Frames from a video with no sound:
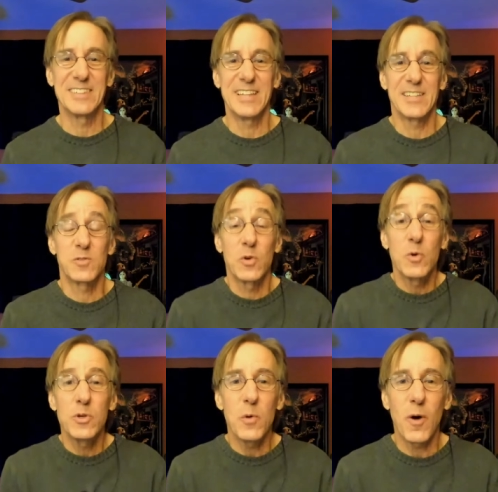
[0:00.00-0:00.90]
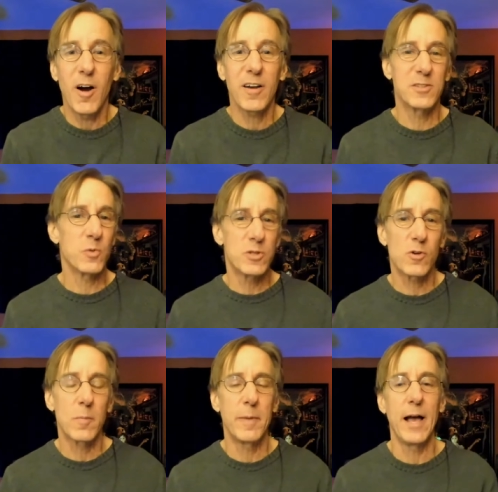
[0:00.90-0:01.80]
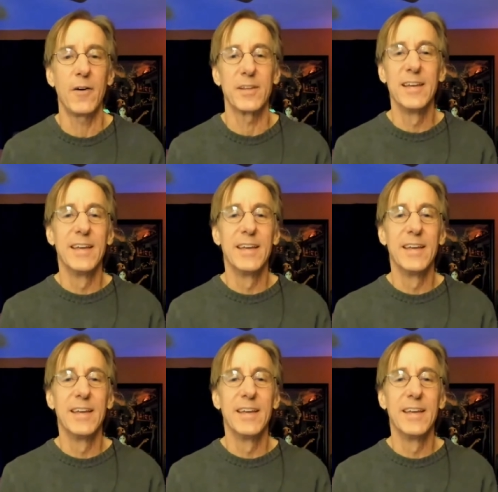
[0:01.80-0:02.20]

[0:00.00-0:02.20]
that's who you are. That's what you're about.